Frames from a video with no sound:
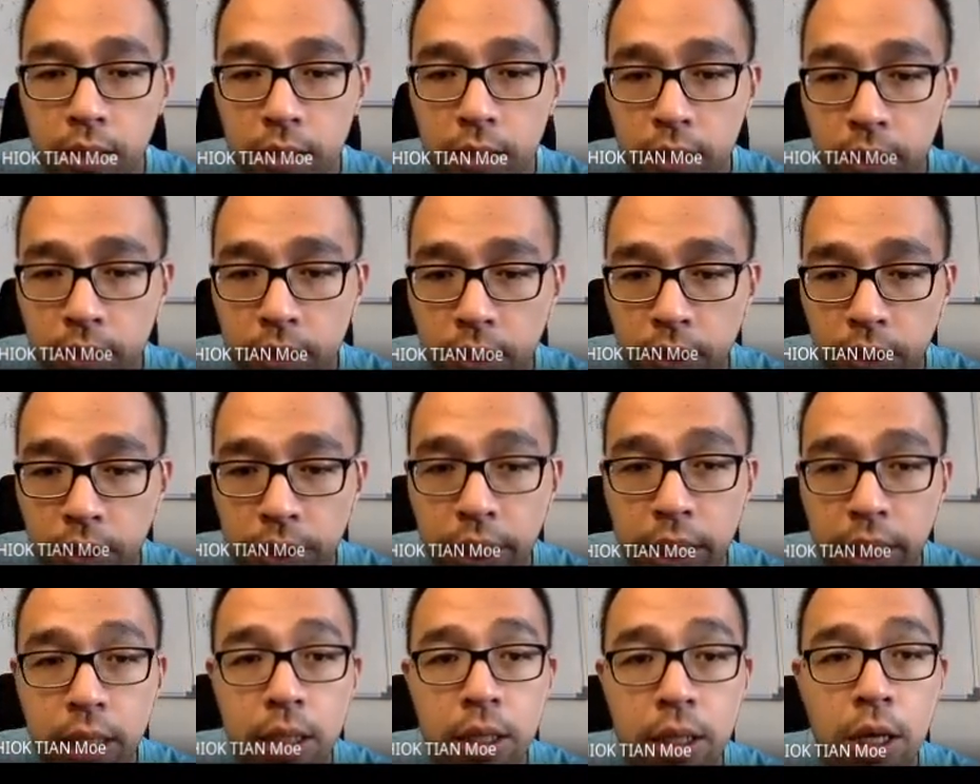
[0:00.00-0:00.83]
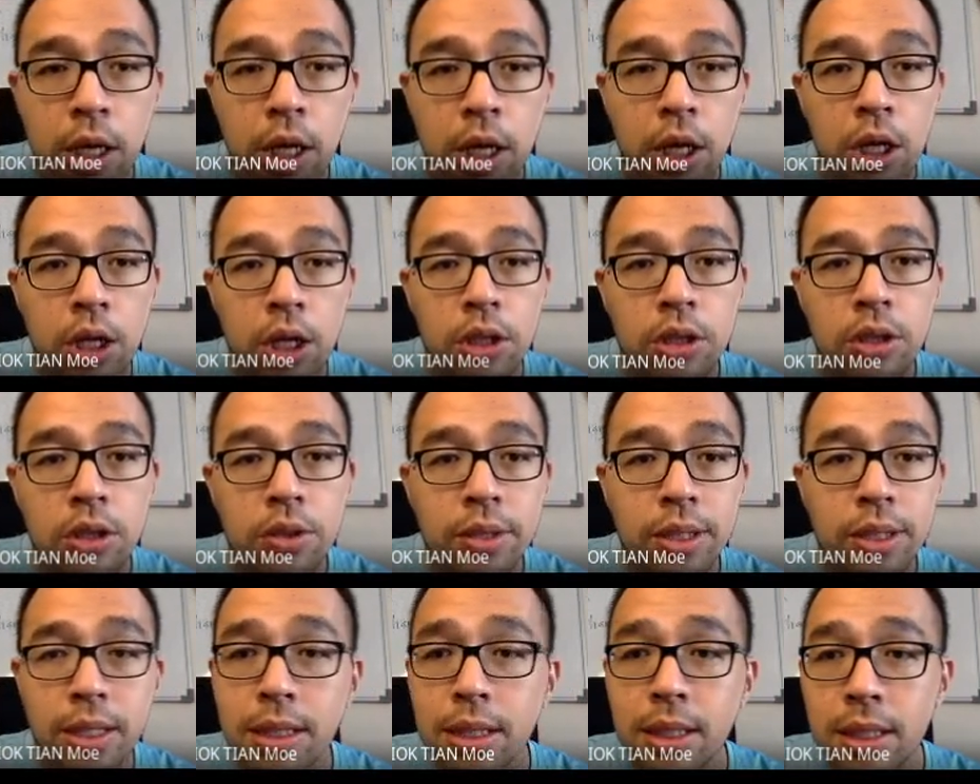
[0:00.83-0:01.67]
Okay, so
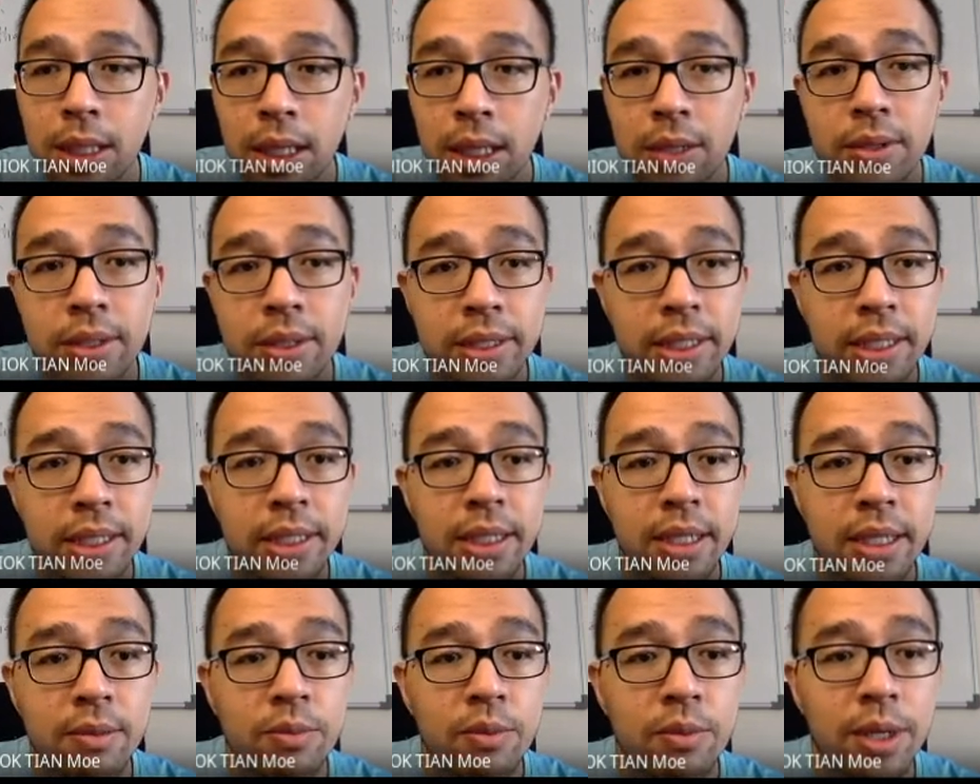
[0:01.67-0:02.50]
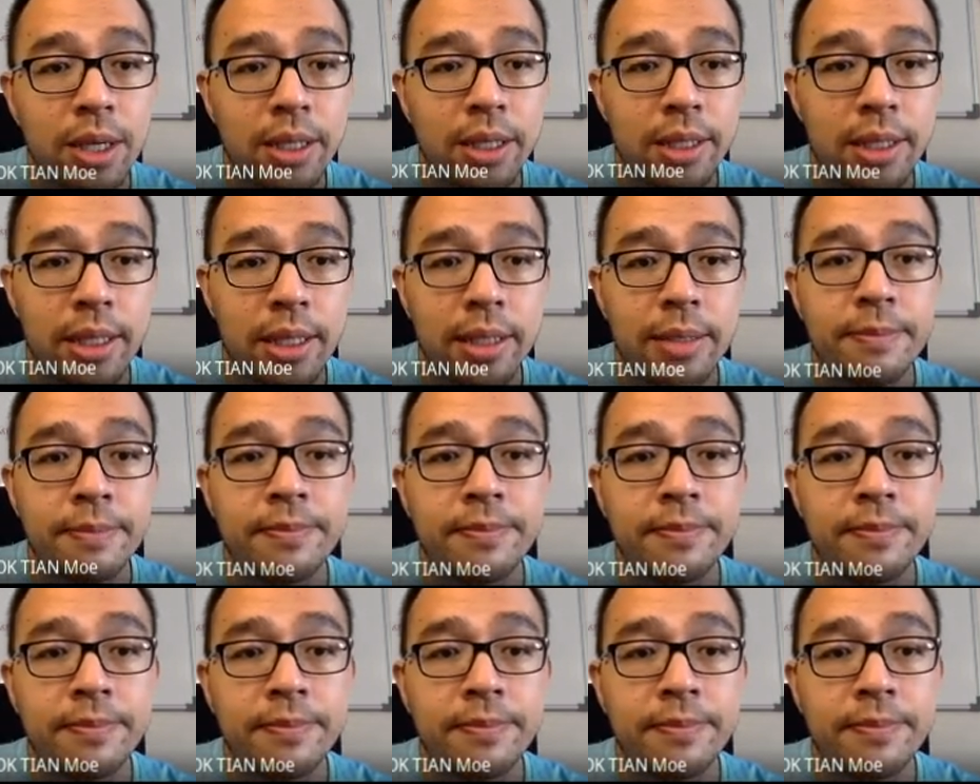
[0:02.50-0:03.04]
this is how the system works. Sorry.